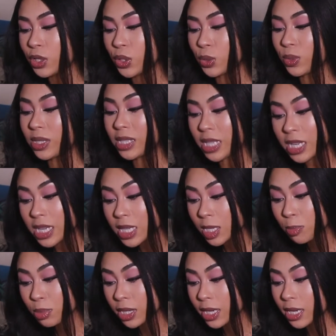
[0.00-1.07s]
So seeing
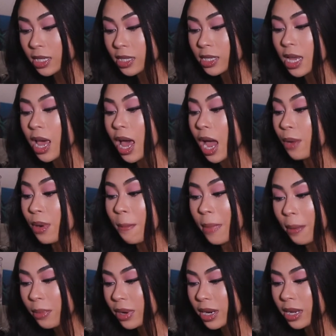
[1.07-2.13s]
the place, I
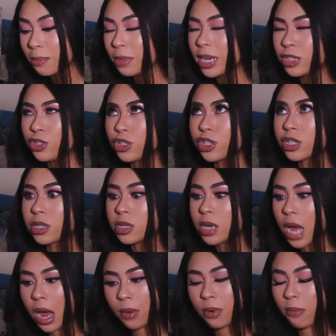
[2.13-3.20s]
remembered it. I just could
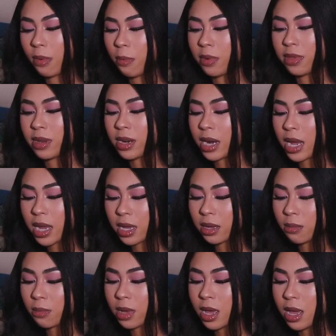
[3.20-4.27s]
not remember the
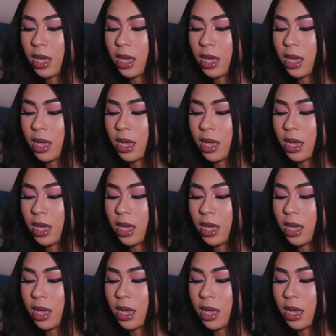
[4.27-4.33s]
name.